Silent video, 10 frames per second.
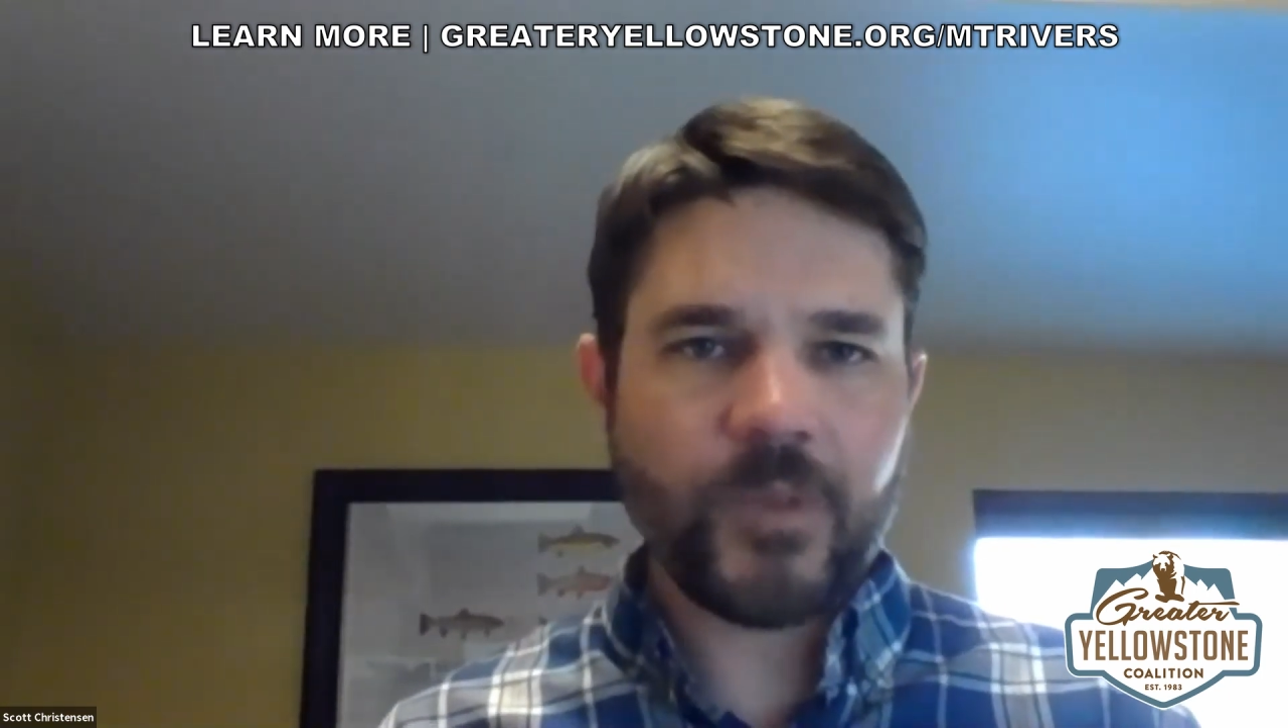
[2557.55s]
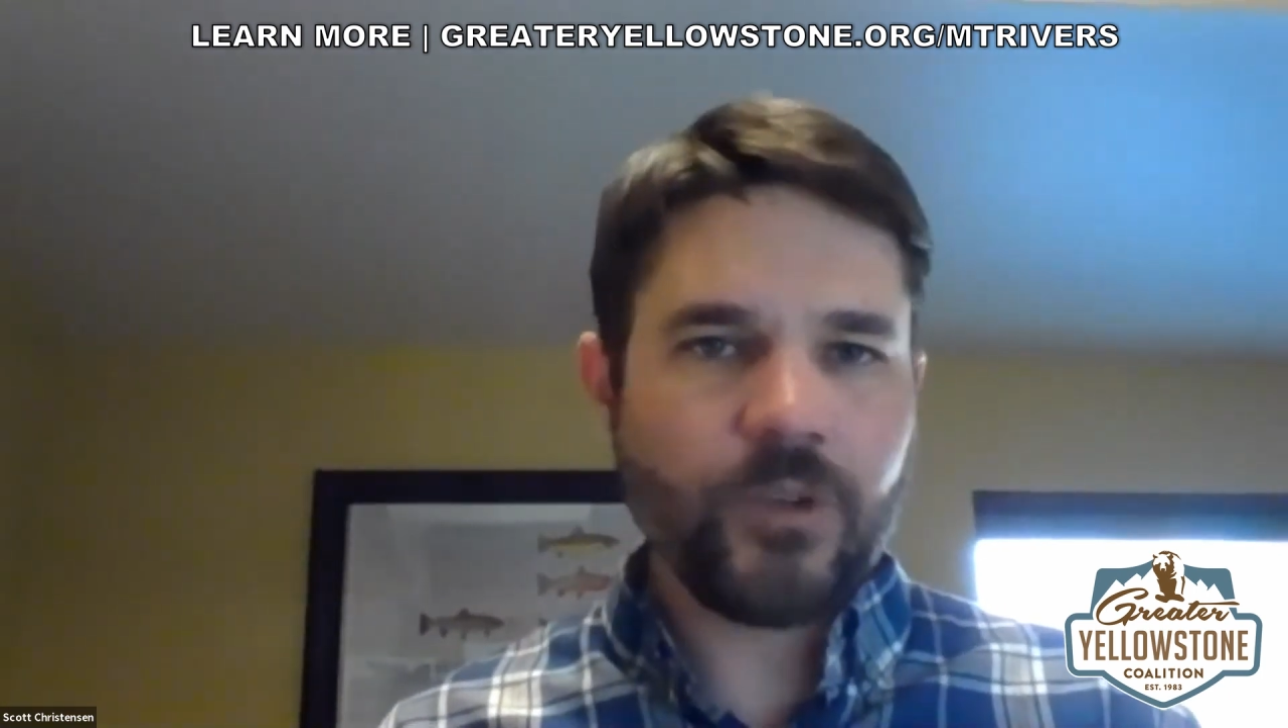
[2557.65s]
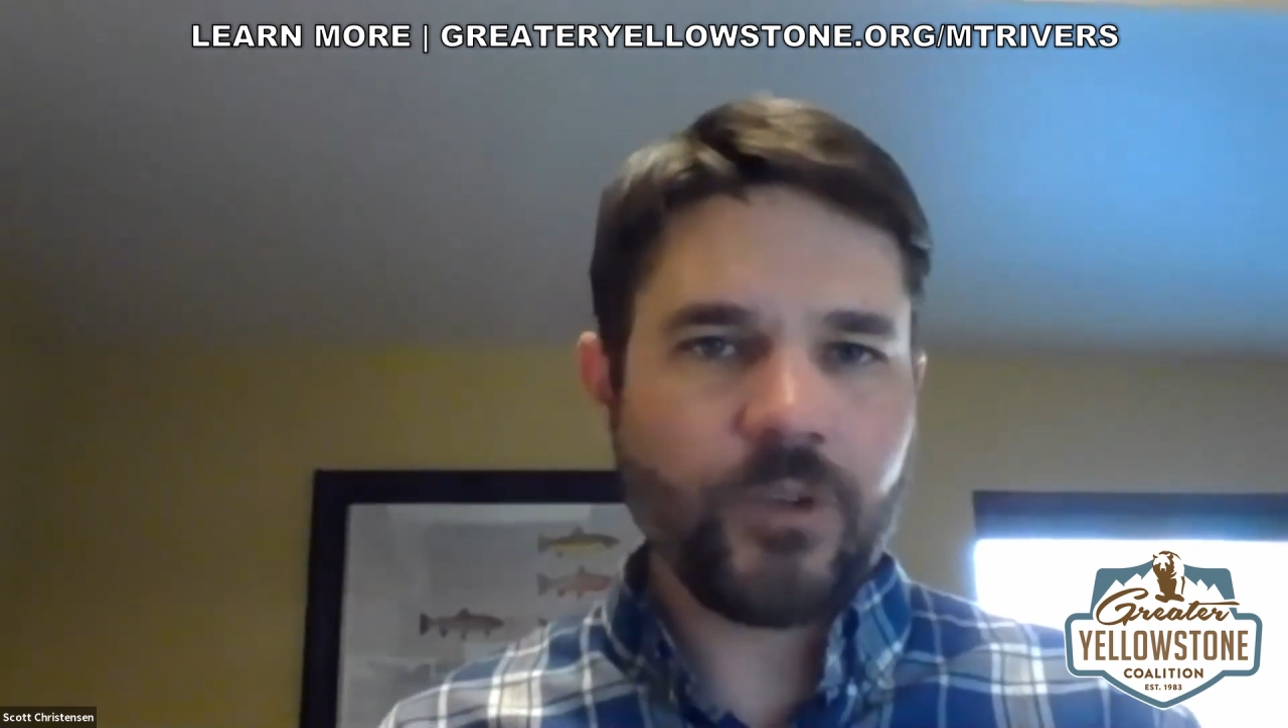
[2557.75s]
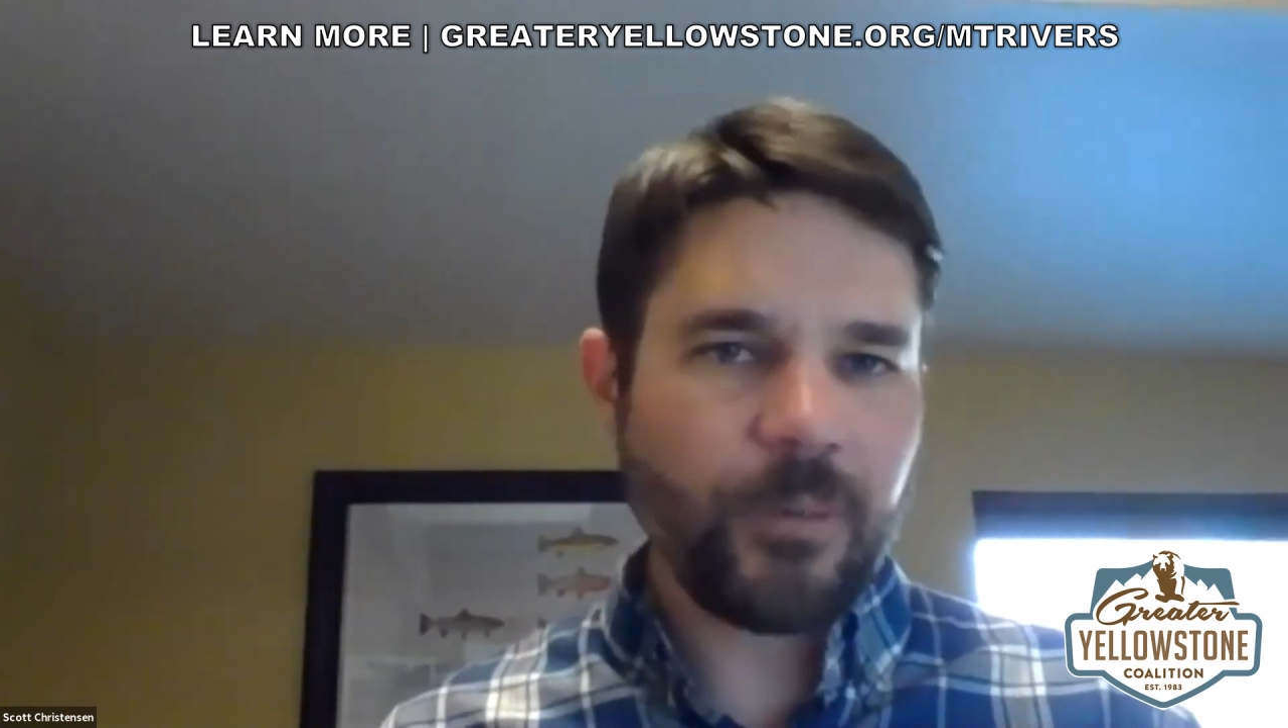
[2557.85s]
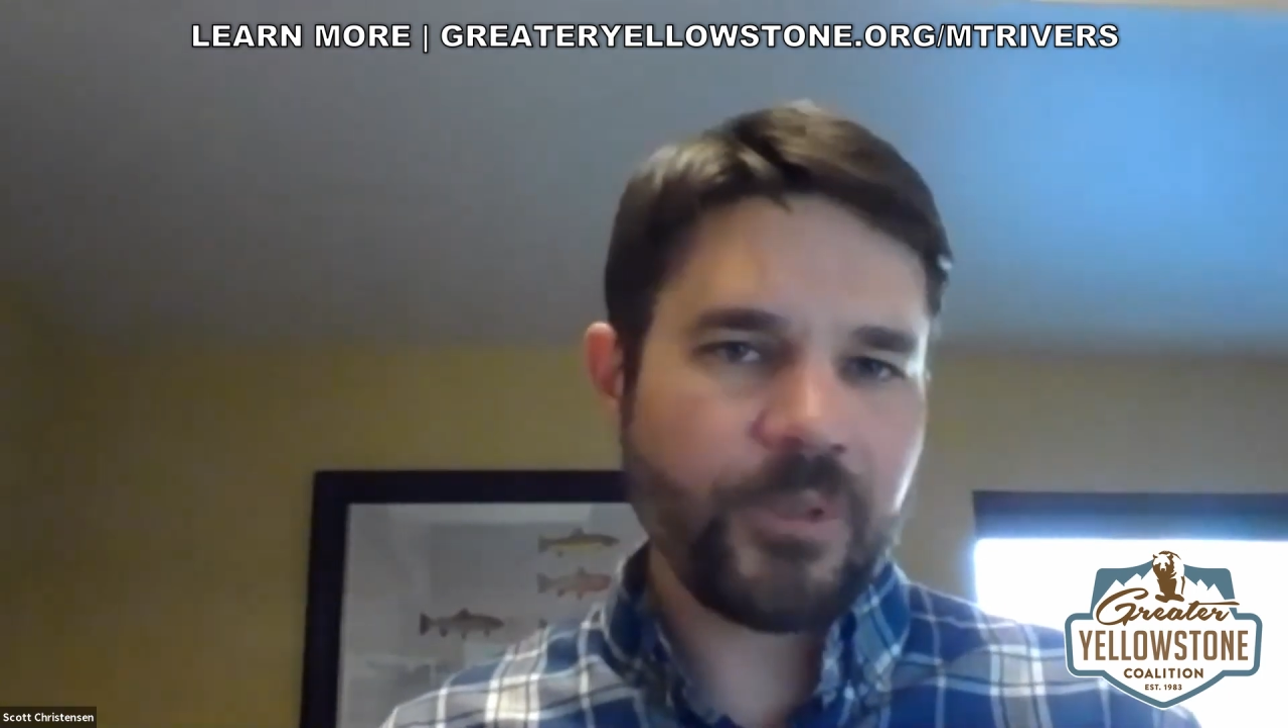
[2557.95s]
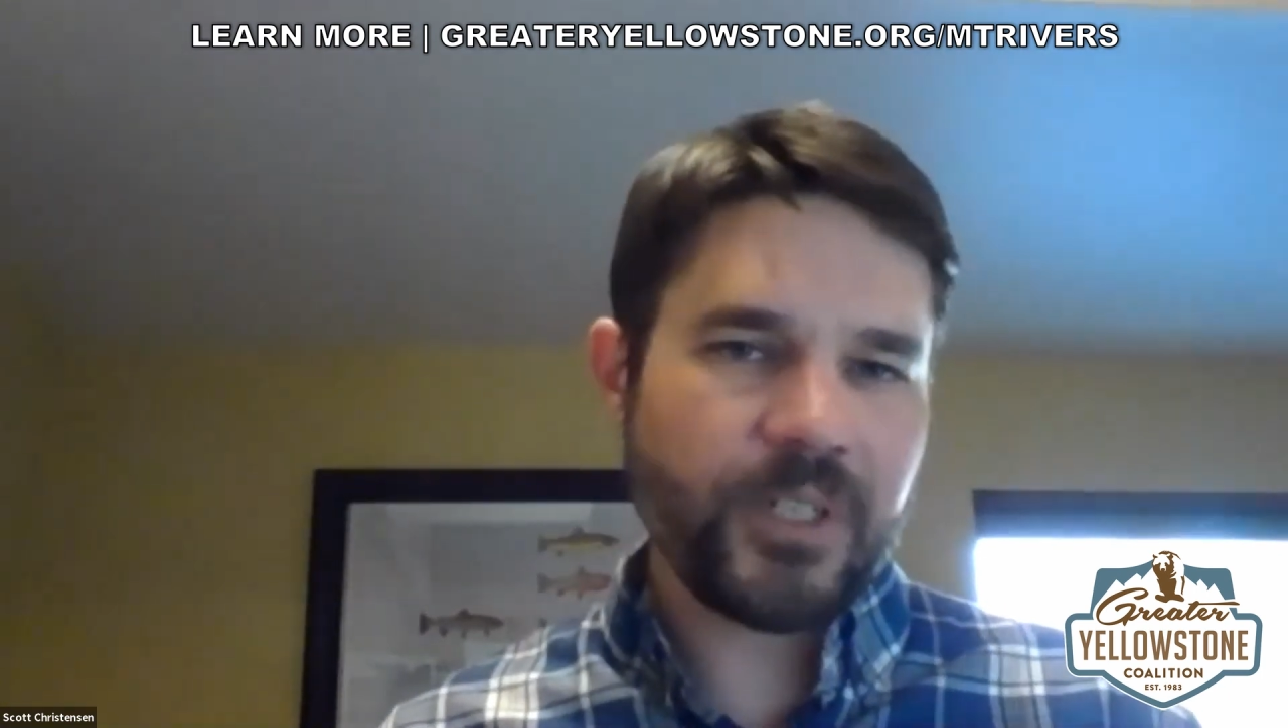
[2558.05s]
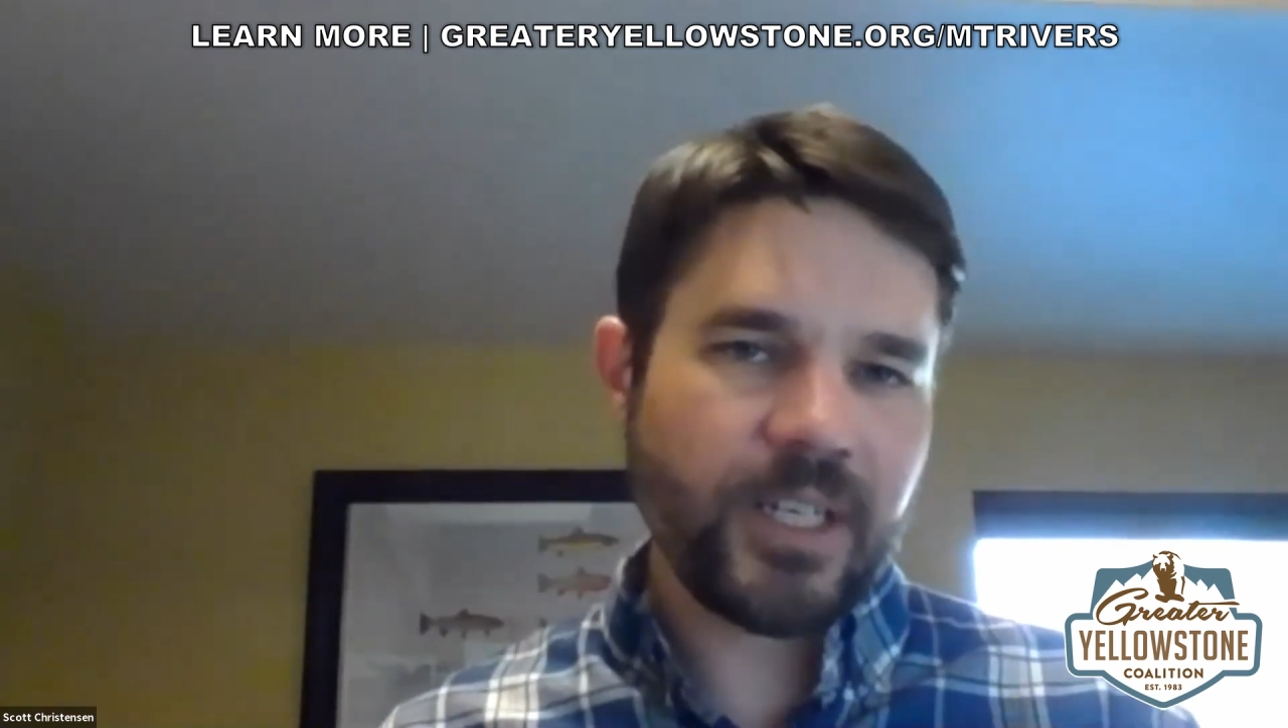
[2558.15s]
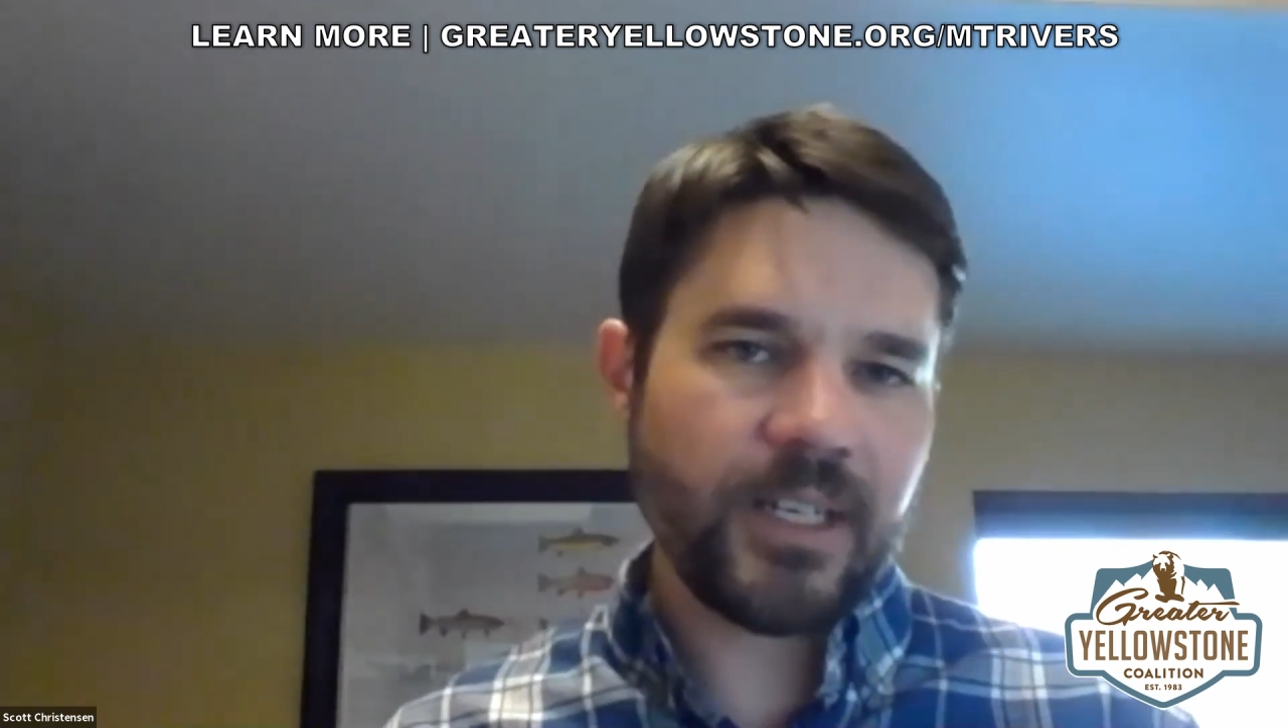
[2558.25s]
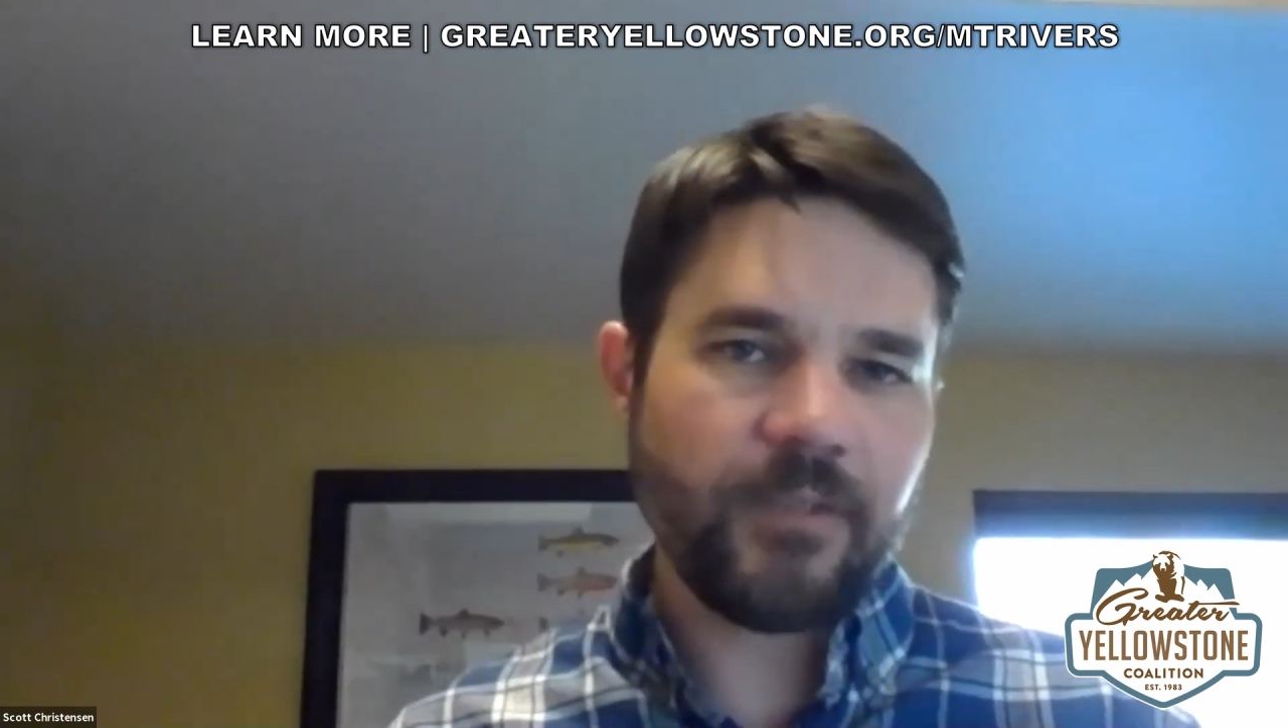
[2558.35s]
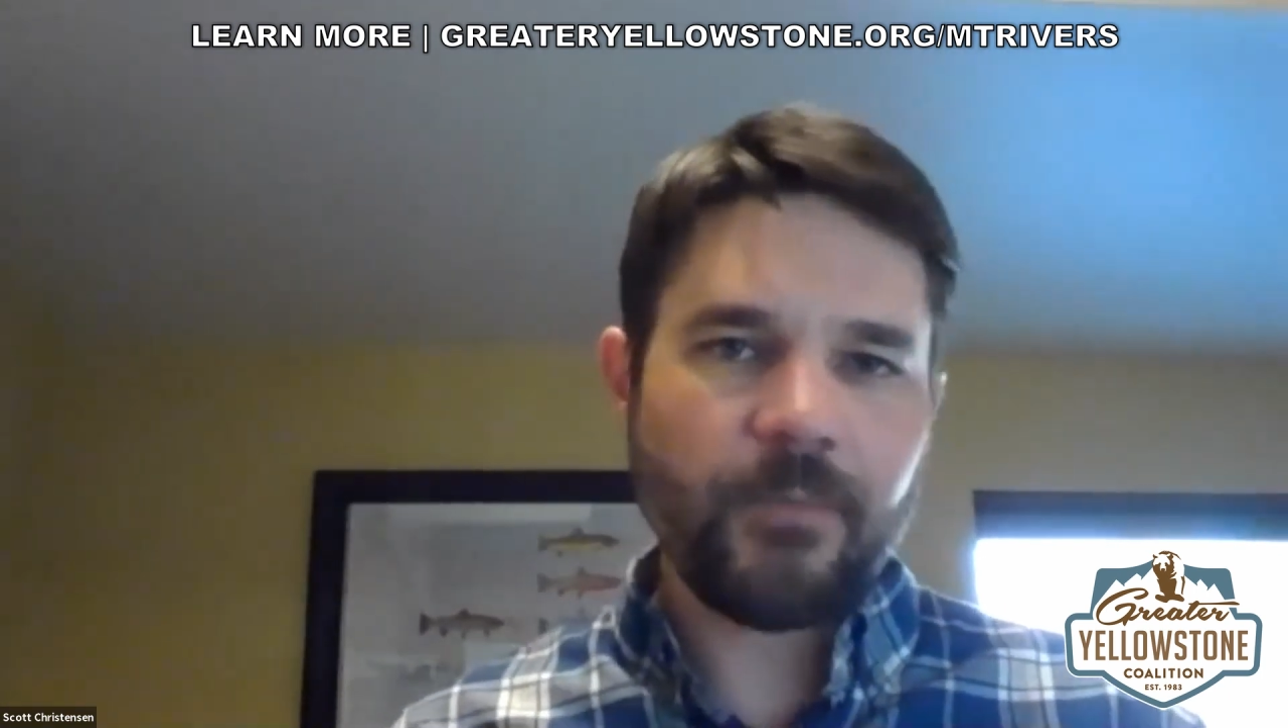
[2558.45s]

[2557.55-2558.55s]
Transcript: new Representative